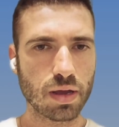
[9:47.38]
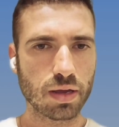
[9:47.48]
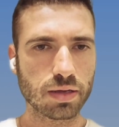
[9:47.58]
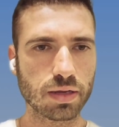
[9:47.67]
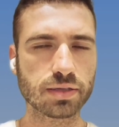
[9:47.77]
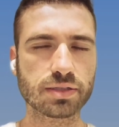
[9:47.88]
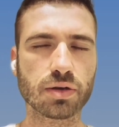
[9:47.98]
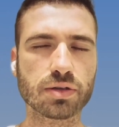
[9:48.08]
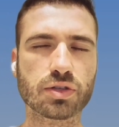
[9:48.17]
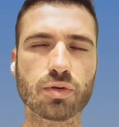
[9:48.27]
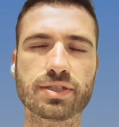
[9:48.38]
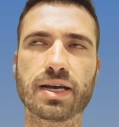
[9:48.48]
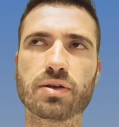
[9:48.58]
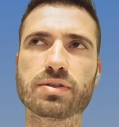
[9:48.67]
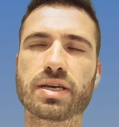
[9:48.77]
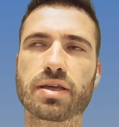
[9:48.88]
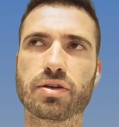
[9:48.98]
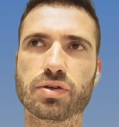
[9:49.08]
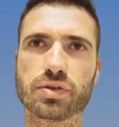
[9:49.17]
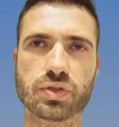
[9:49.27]
And so it sounds like
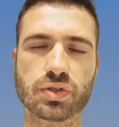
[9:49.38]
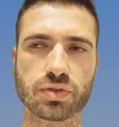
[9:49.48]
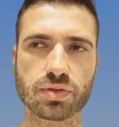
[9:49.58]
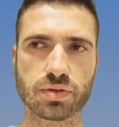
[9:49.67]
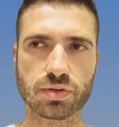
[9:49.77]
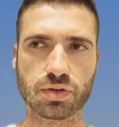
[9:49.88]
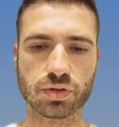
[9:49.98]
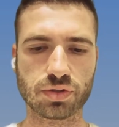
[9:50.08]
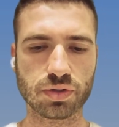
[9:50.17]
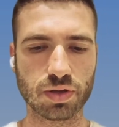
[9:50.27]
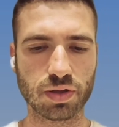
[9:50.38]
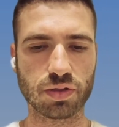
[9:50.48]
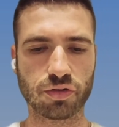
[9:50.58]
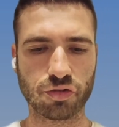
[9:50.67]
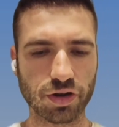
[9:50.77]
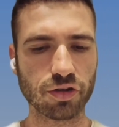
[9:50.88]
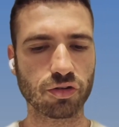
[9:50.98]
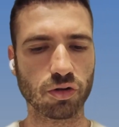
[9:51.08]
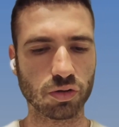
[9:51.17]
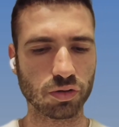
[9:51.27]
there's the
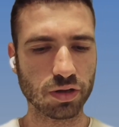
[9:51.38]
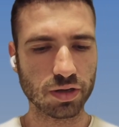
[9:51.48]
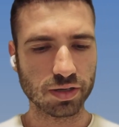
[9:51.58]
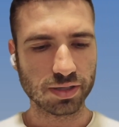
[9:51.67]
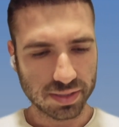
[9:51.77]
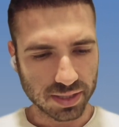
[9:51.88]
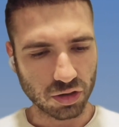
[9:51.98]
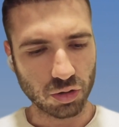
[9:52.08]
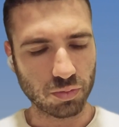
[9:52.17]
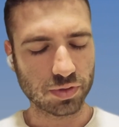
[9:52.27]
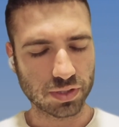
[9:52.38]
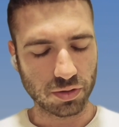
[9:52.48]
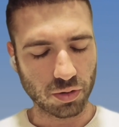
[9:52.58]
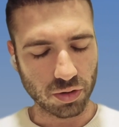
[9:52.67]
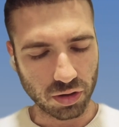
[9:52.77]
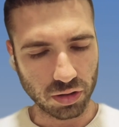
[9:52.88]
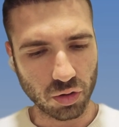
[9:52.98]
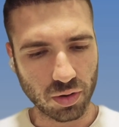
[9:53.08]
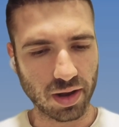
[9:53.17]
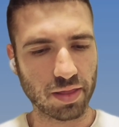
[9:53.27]
traditional signal. You can
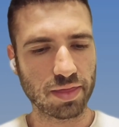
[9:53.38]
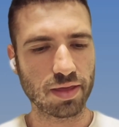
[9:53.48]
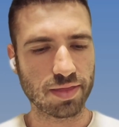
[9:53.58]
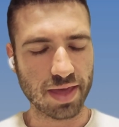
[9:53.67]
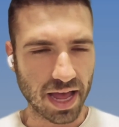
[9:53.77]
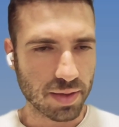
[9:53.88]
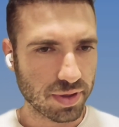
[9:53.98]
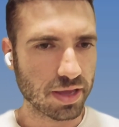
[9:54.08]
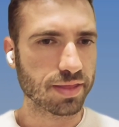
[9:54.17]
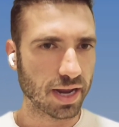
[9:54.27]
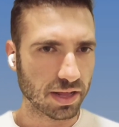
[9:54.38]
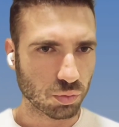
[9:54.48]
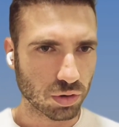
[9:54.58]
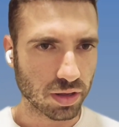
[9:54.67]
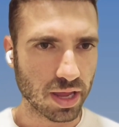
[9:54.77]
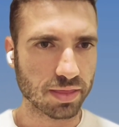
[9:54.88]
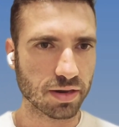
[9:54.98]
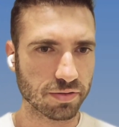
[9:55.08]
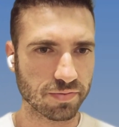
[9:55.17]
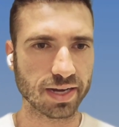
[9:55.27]
look at the IP, the networking, the
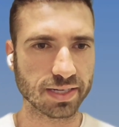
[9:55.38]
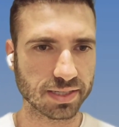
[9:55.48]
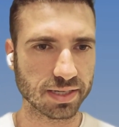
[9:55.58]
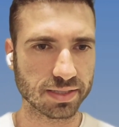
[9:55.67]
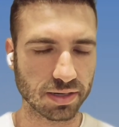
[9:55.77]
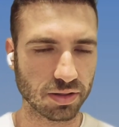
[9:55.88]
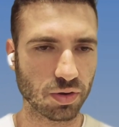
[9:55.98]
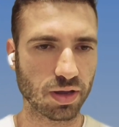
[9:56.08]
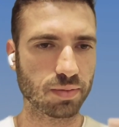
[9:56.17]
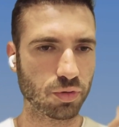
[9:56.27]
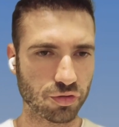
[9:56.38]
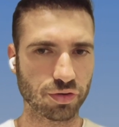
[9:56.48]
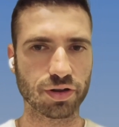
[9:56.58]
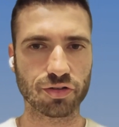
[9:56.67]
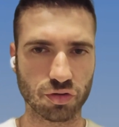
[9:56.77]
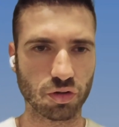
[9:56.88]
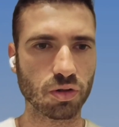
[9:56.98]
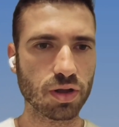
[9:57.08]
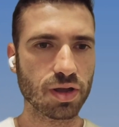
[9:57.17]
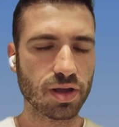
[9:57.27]
devices, and look at more
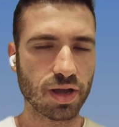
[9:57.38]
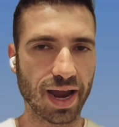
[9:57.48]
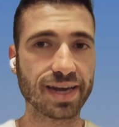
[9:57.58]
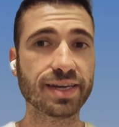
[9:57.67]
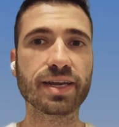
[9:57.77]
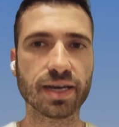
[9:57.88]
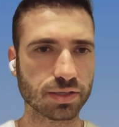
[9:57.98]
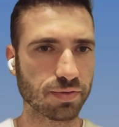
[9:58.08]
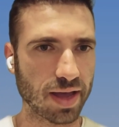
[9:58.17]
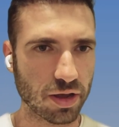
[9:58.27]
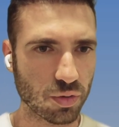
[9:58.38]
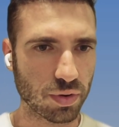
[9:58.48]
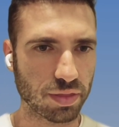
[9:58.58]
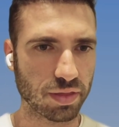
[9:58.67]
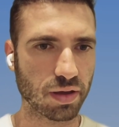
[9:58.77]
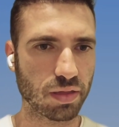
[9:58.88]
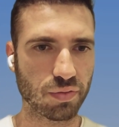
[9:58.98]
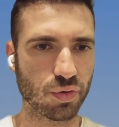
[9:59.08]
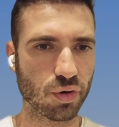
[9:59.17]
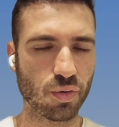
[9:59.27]
traditional ideas of how you would think
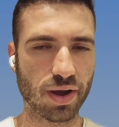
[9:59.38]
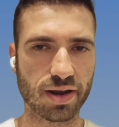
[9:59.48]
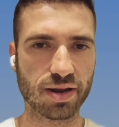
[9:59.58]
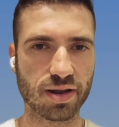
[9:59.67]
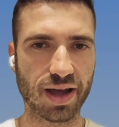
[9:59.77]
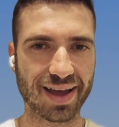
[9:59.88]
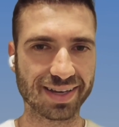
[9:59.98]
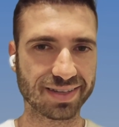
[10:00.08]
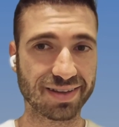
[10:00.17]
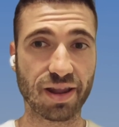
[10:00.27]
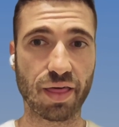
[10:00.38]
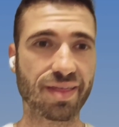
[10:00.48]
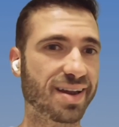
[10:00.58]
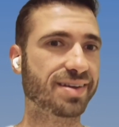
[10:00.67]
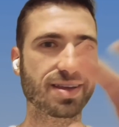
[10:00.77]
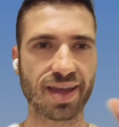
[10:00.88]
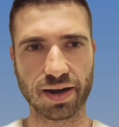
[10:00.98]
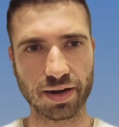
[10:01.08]
through and I guess an authenticated